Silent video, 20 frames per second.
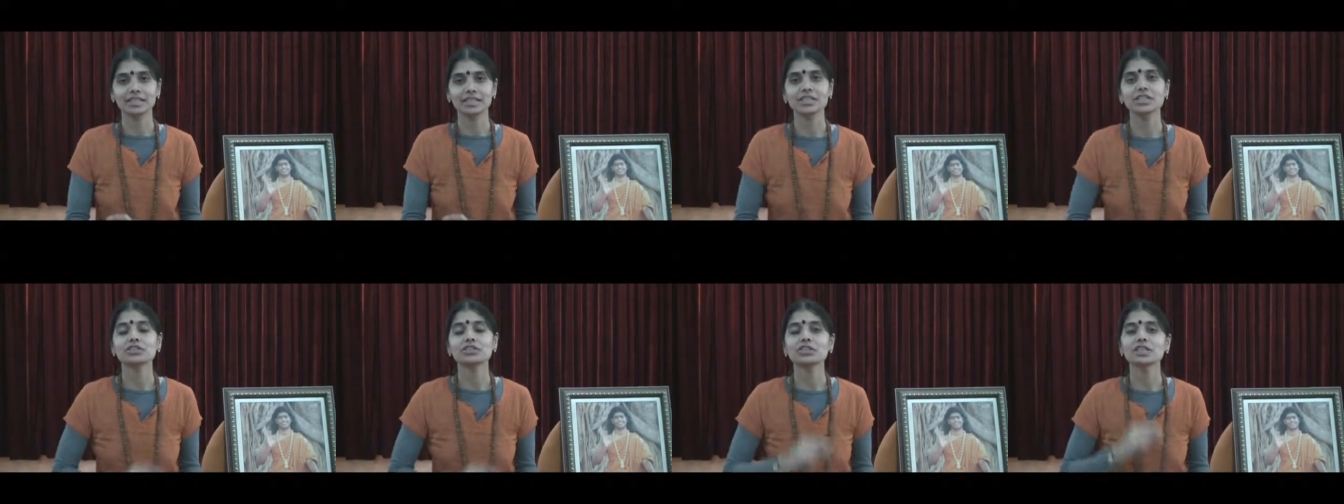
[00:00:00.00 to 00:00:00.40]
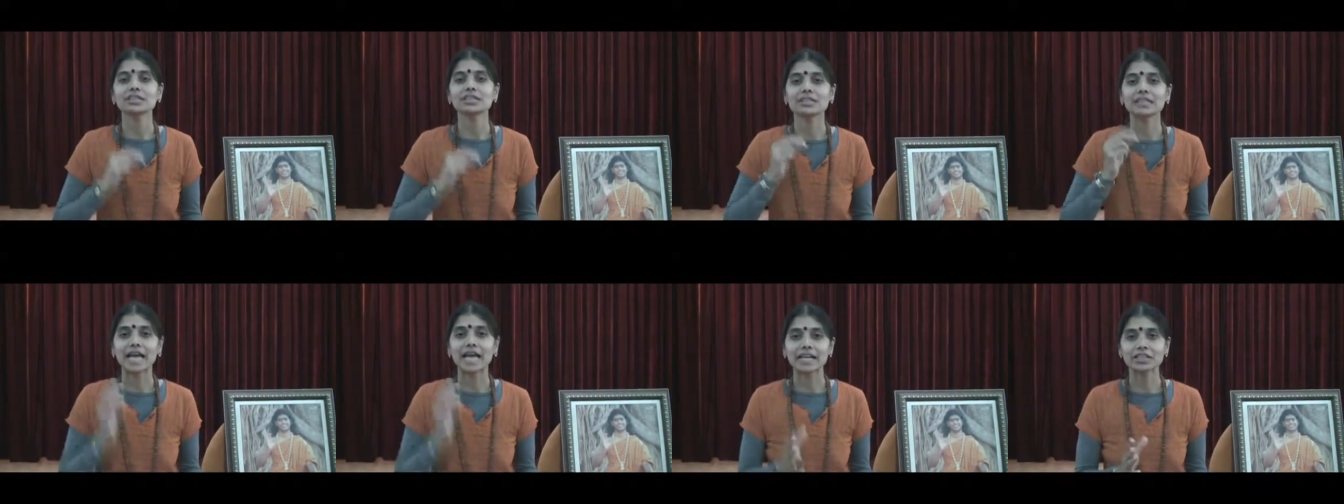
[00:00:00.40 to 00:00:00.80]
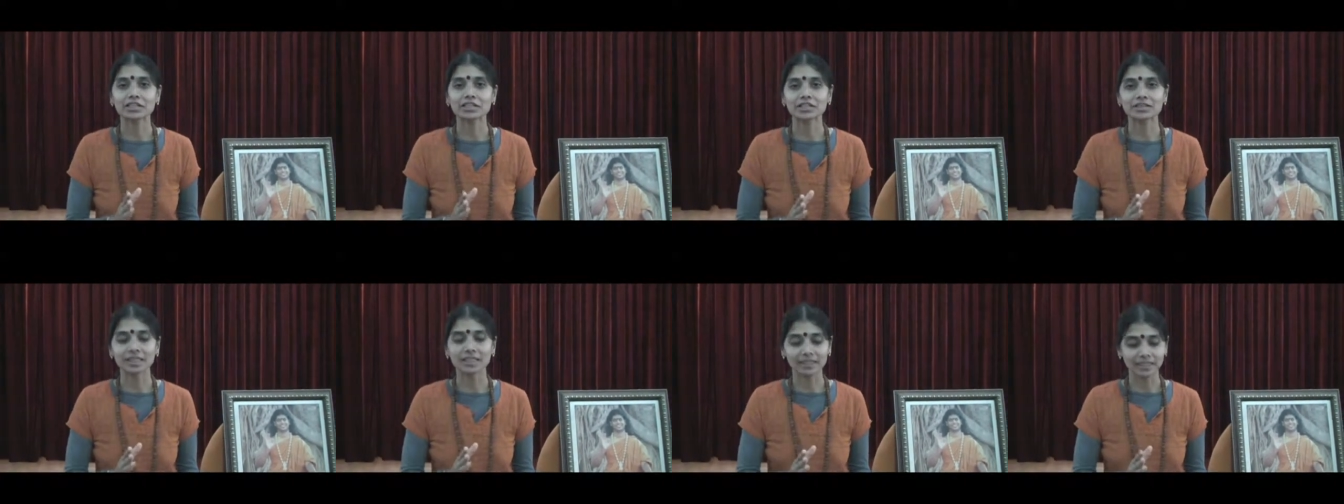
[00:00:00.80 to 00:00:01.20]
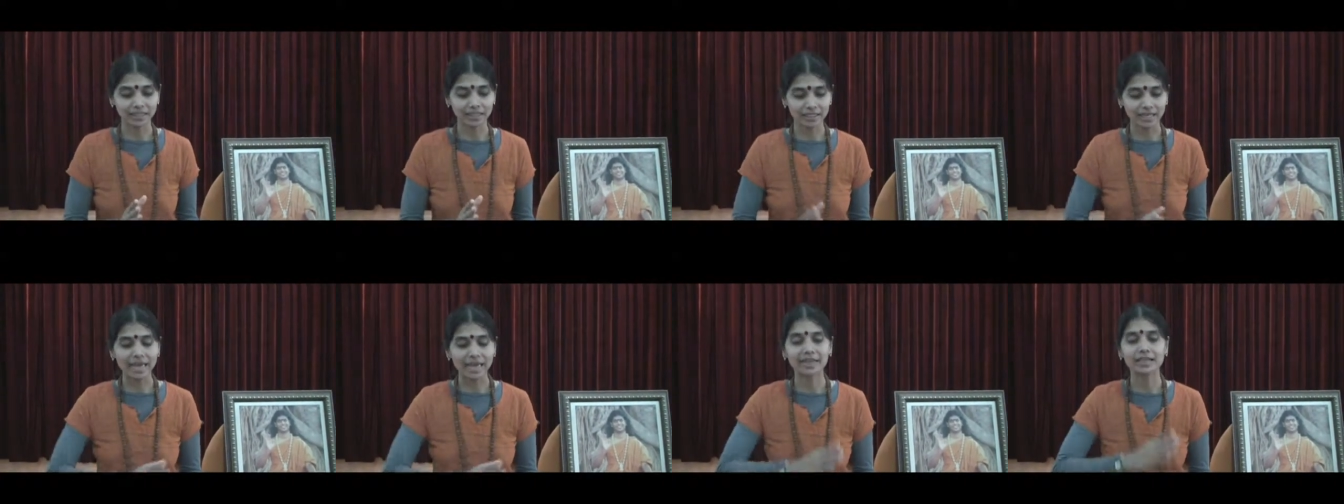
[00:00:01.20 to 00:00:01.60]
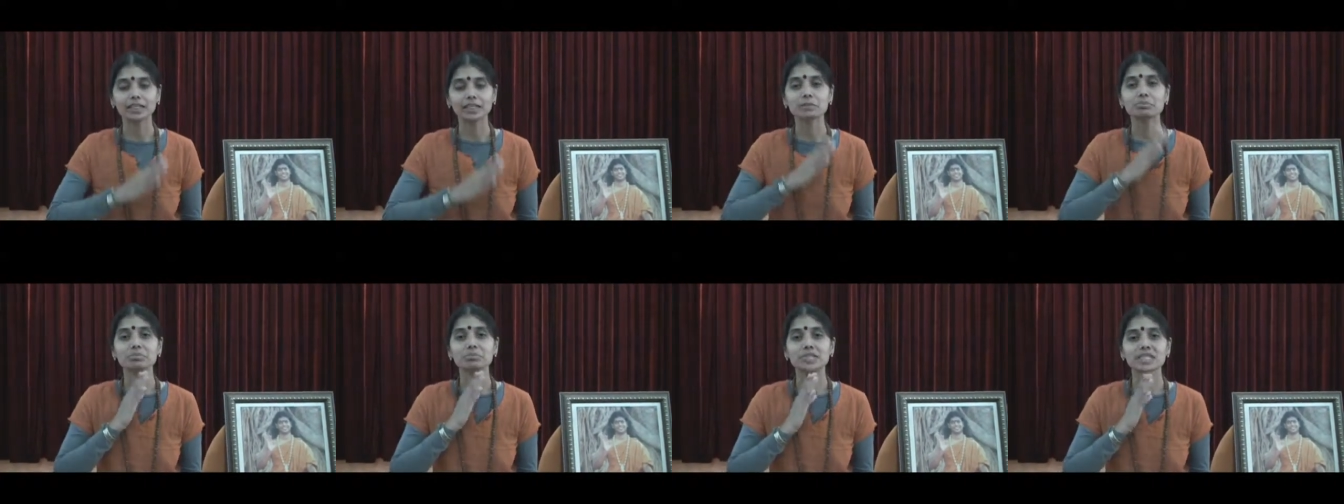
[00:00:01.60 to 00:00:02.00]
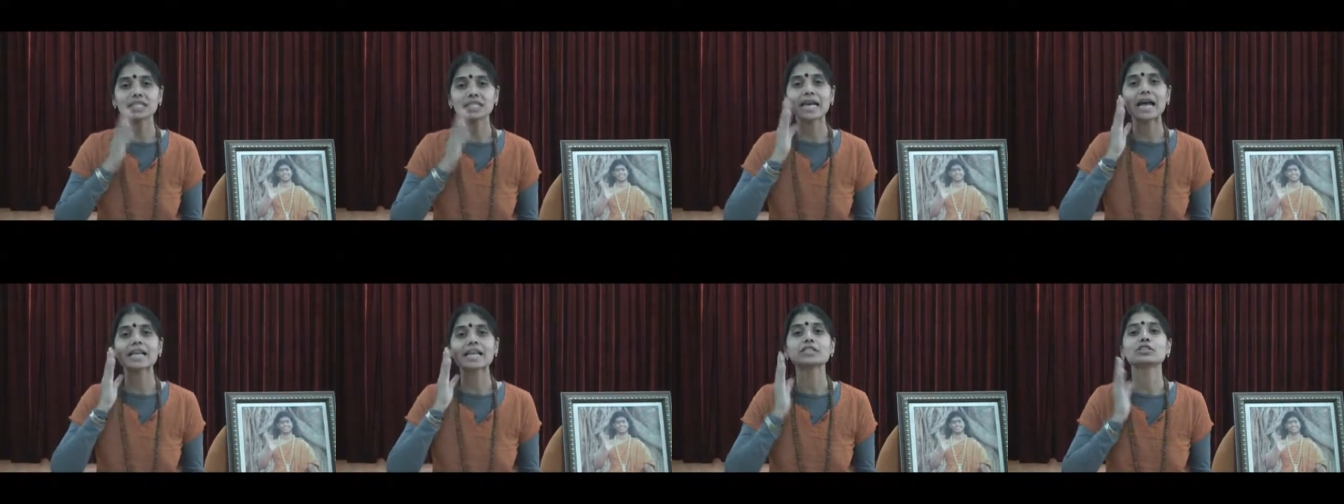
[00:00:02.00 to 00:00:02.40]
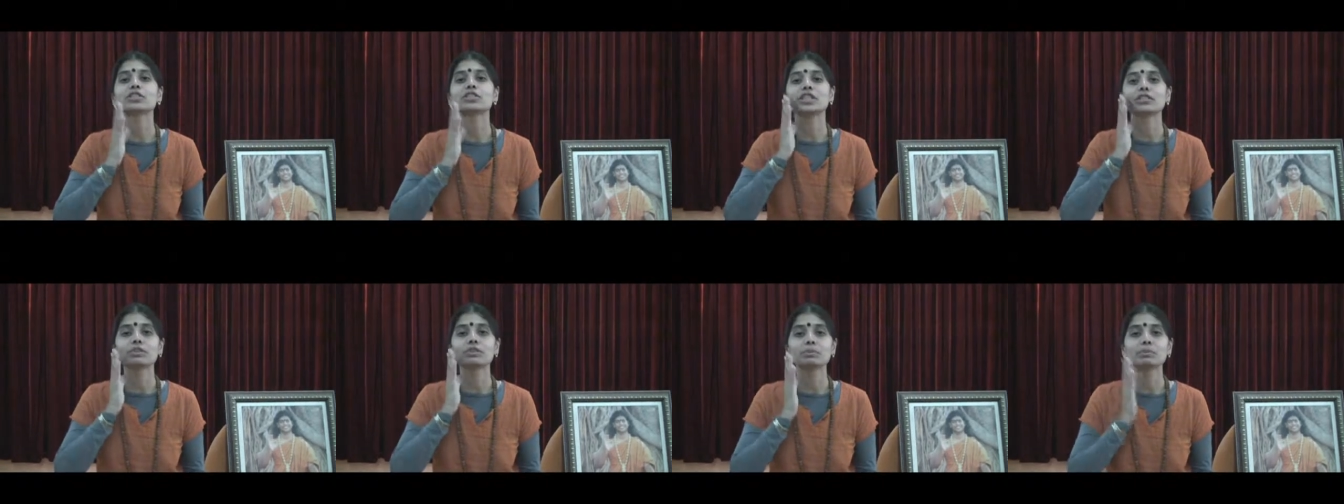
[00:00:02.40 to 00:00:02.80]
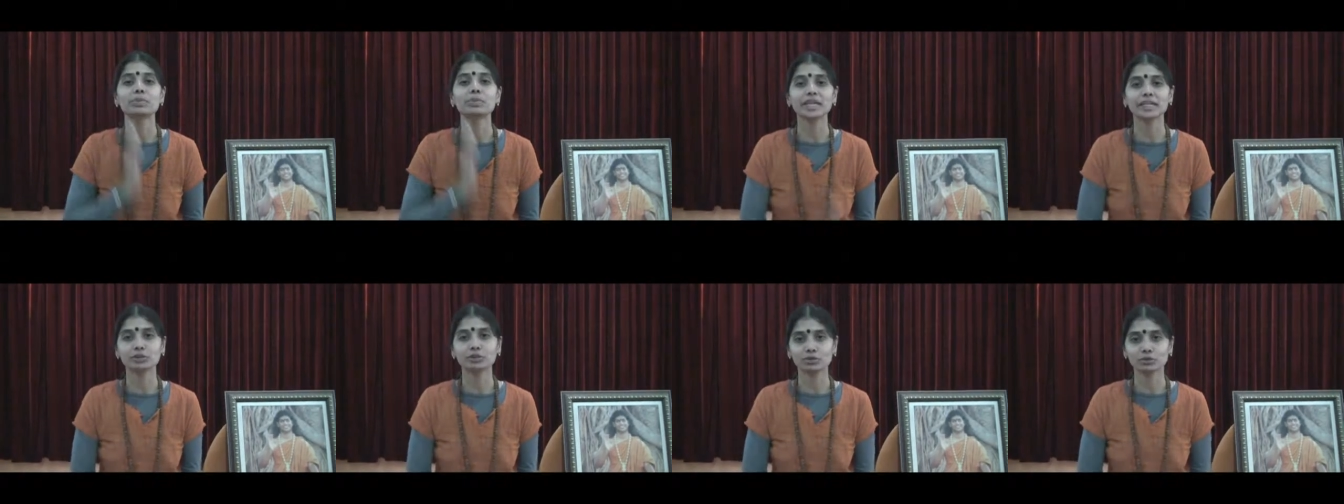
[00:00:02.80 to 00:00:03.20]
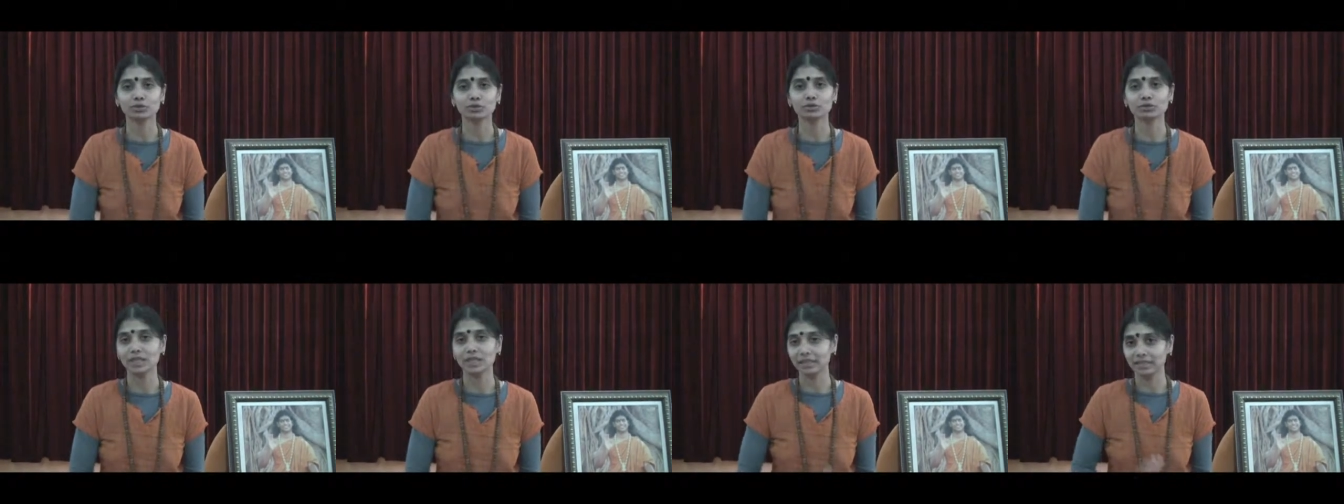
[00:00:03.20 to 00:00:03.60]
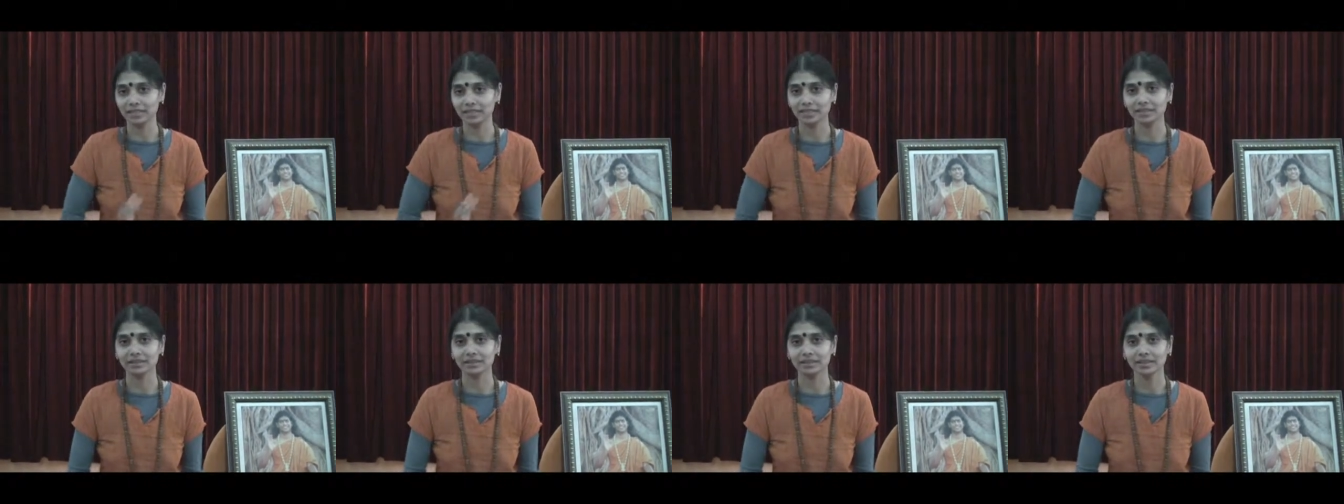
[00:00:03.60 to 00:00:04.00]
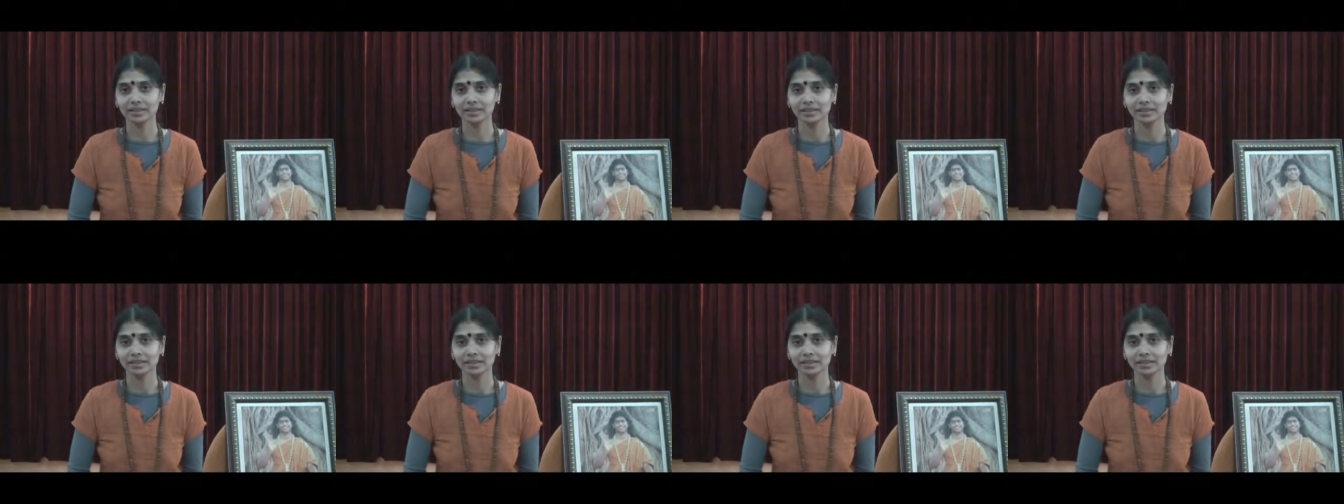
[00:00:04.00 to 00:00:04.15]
She just catches the kid, and she has to give a breakthrough to that kid.